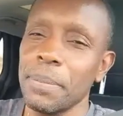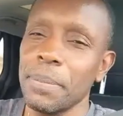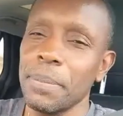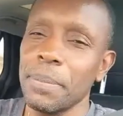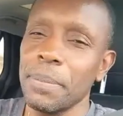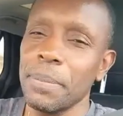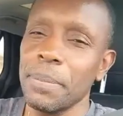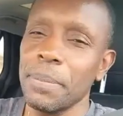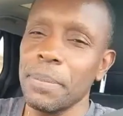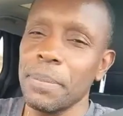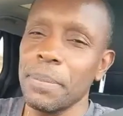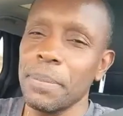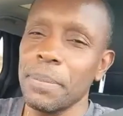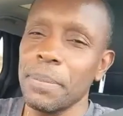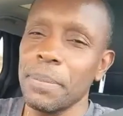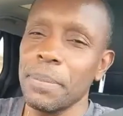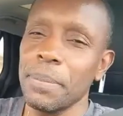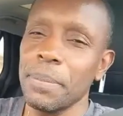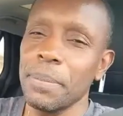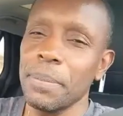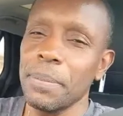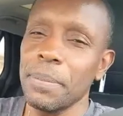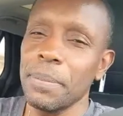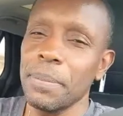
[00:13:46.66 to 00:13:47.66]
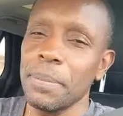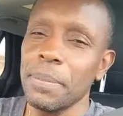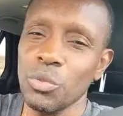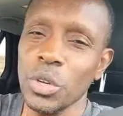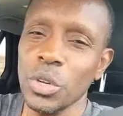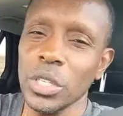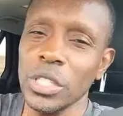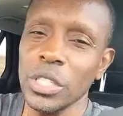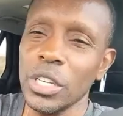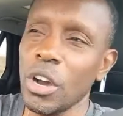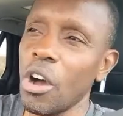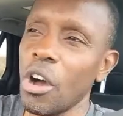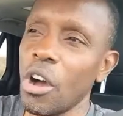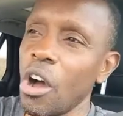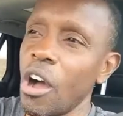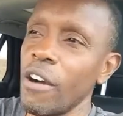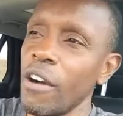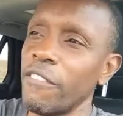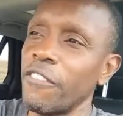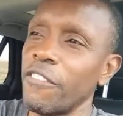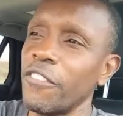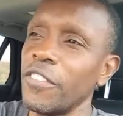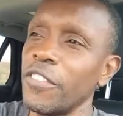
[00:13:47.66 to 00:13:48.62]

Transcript: and meets this really off